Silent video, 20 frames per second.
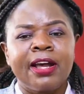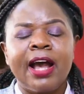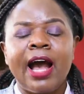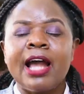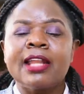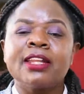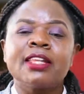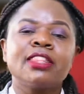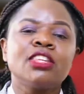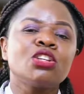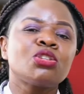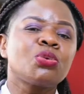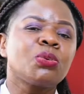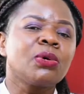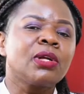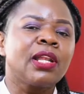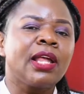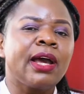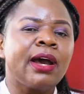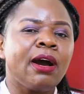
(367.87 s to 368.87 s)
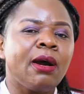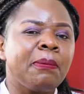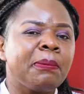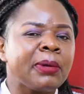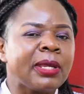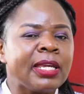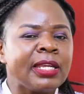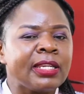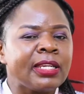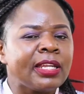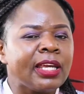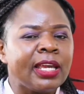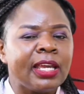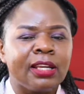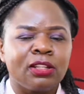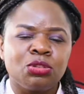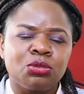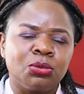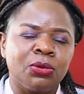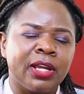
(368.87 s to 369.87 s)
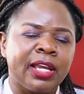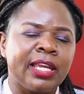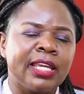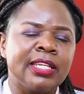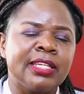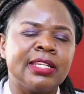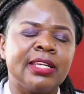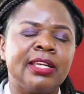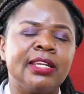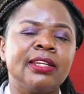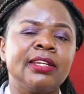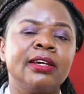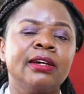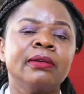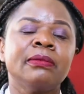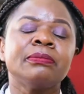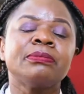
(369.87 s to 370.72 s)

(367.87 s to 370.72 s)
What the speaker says: and this will help to aid in,